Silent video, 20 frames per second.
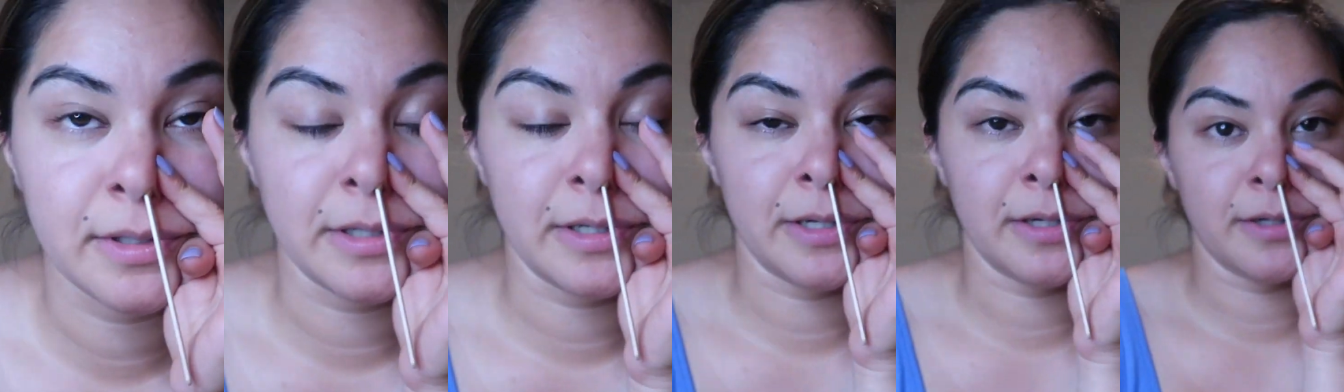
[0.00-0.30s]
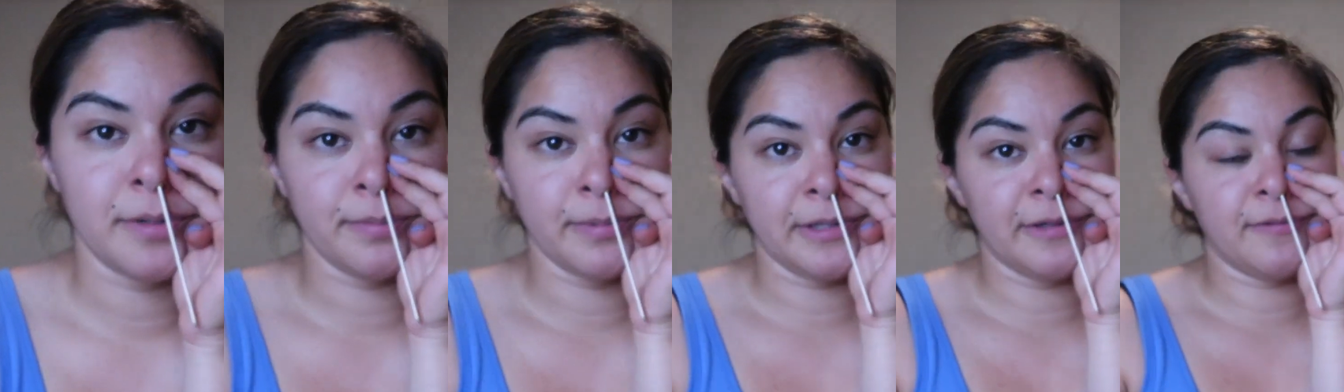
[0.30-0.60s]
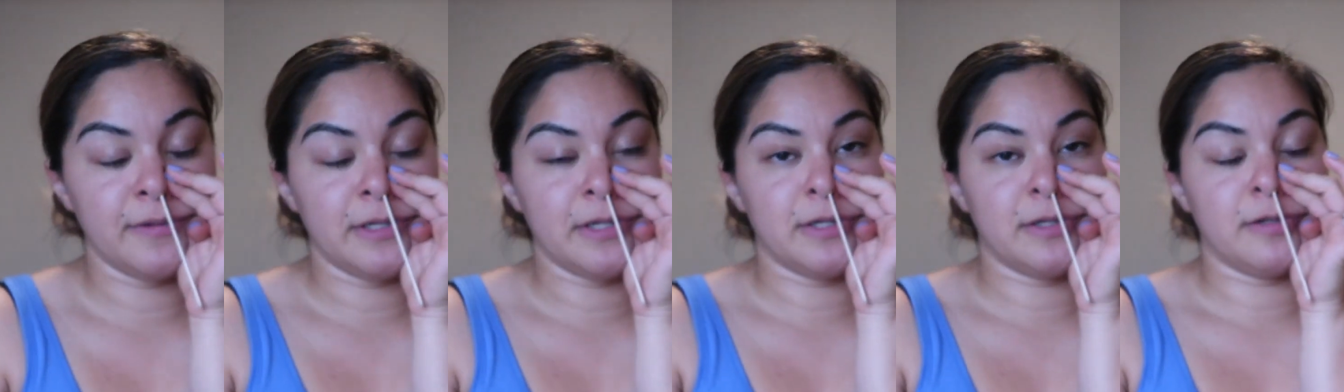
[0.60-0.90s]
end up
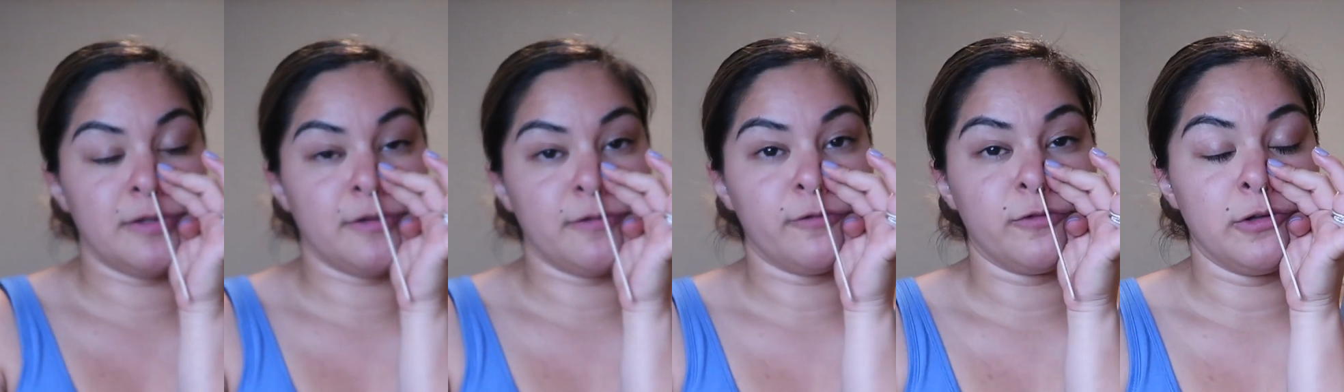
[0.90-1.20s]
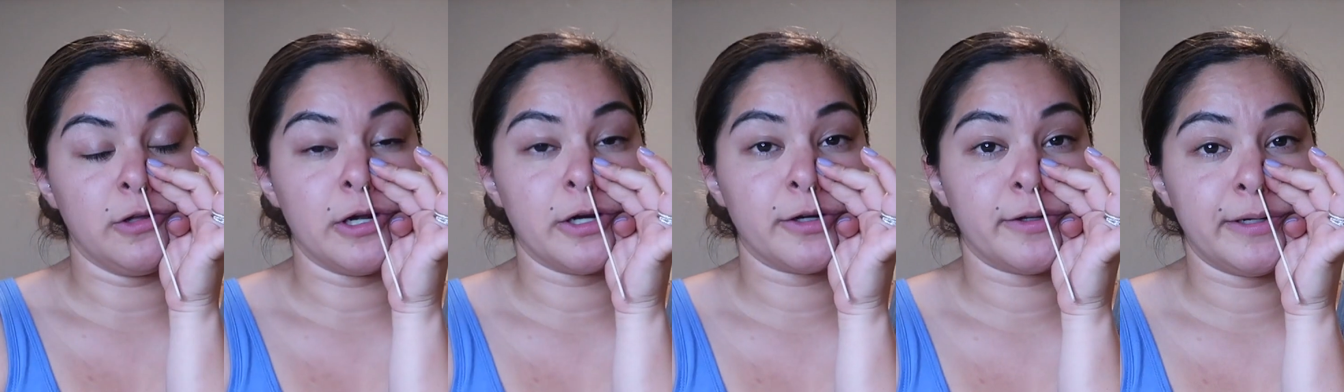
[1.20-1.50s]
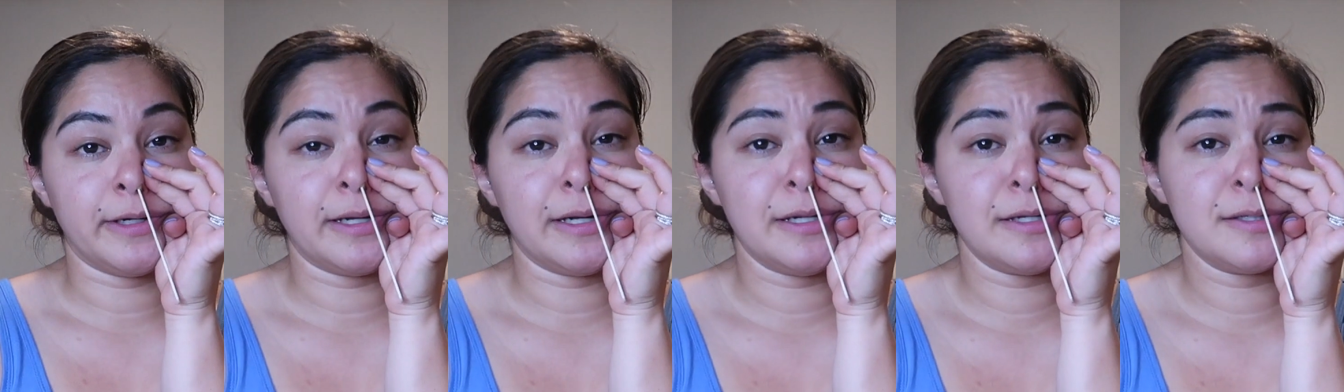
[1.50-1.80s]
leaving it in there for longer
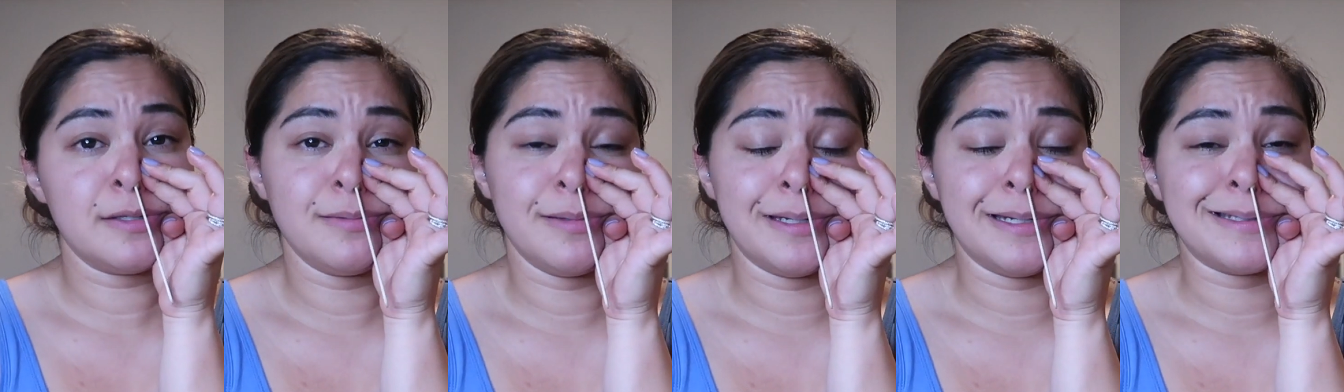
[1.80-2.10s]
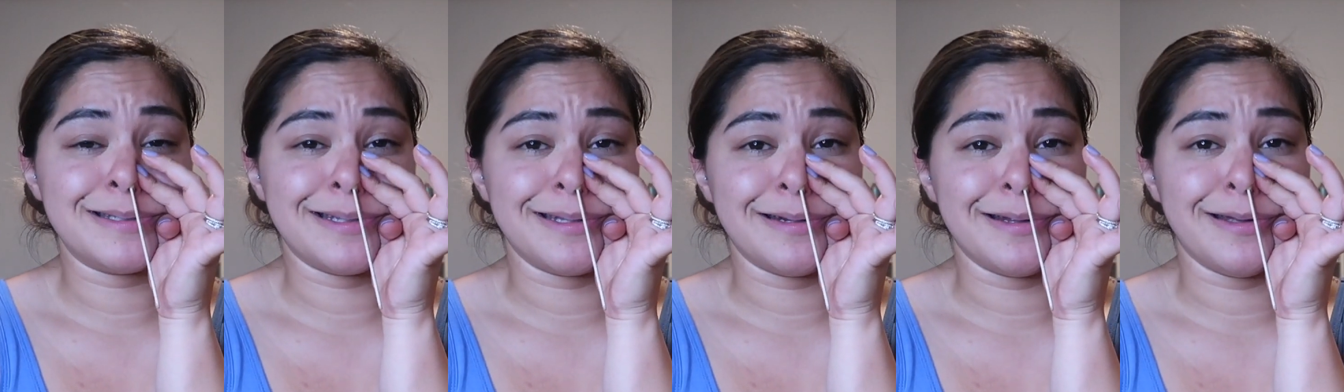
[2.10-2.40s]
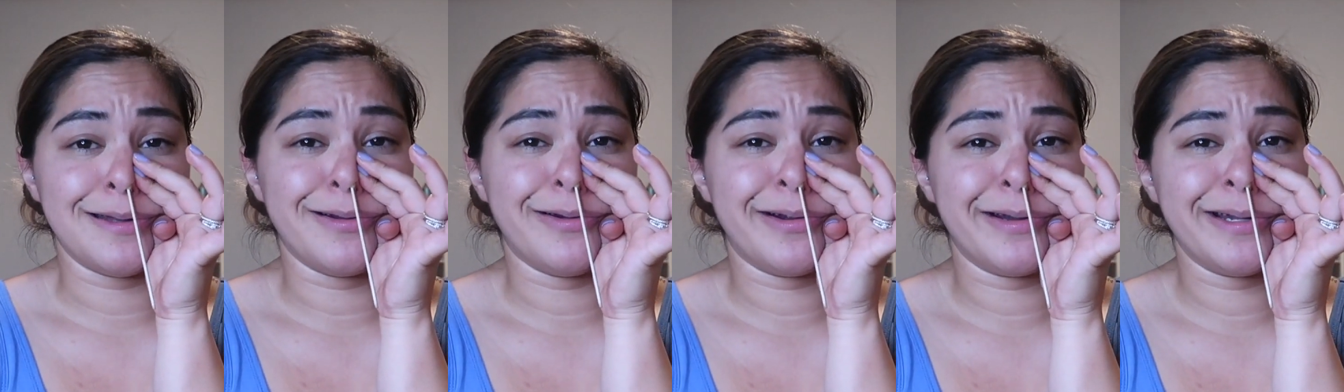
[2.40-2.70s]
than it needs to be, and it's gonna
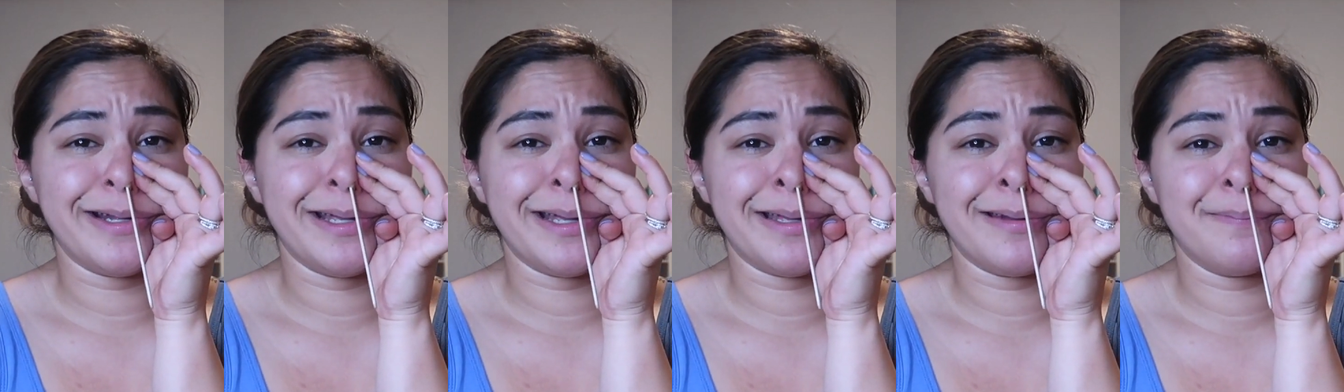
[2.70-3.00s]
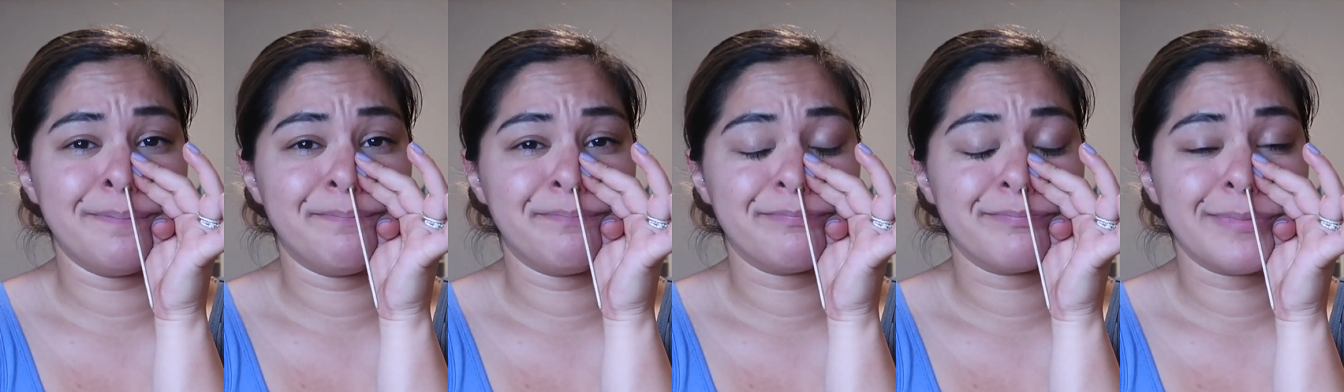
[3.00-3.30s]
get hard again.